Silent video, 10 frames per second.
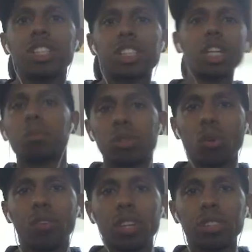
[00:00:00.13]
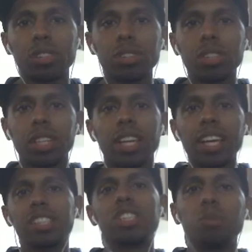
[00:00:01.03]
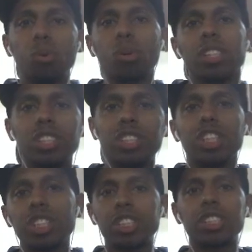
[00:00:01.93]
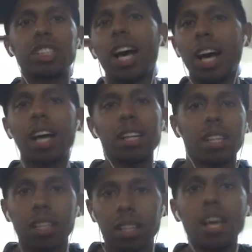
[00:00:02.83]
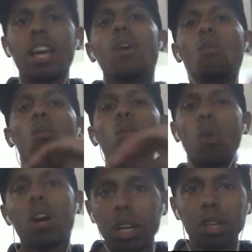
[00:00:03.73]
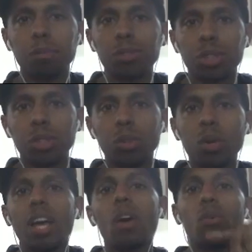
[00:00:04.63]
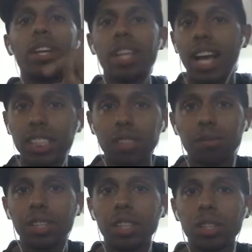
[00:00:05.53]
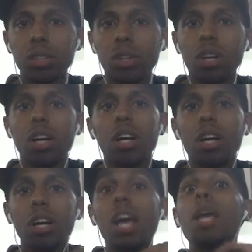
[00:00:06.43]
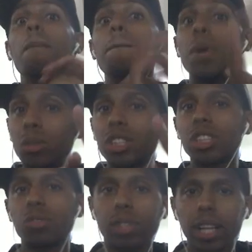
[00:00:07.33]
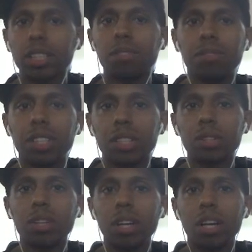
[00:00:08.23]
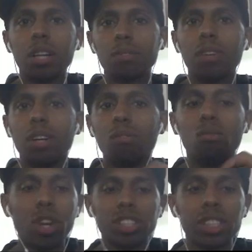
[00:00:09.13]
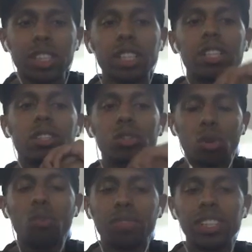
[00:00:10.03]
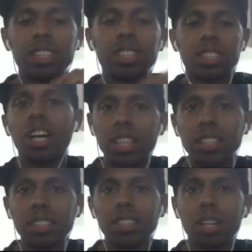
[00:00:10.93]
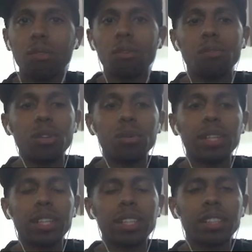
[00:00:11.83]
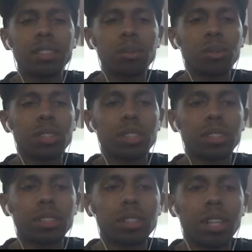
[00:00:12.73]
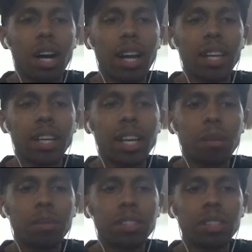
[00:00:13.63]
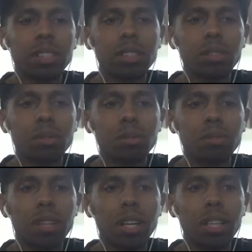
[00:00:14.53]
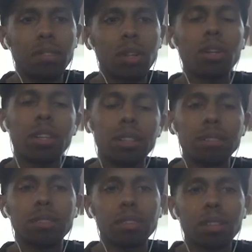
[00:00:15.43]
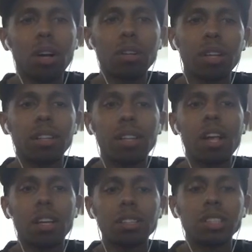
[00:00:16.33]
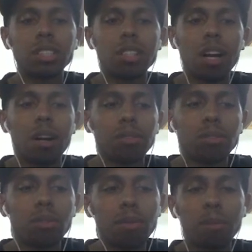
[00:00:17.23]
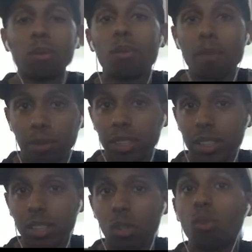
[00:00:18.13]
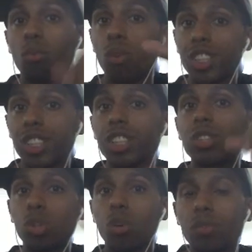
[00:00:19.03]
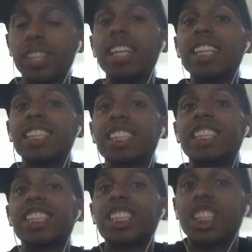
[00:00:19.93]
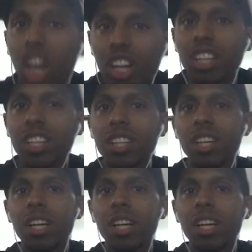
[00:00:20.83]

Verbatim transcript: Sup, up, trophy hunters? King Super Hunters just signed in, and welcome to a reaction video, a bonus reaction video of Rustic Trophy Sun reviewing. Who is this? I Cameron six two five. Okay, okay. Remember, remember his name though. Rustic Trophy Sun.